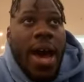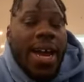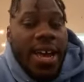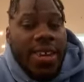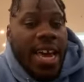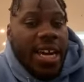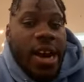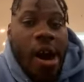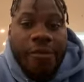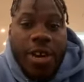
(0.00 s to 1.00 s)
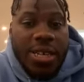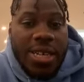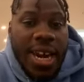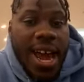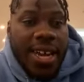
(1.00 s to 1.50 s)
I got that confidence
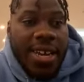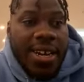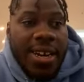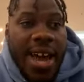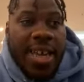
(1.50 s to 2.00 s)
that I could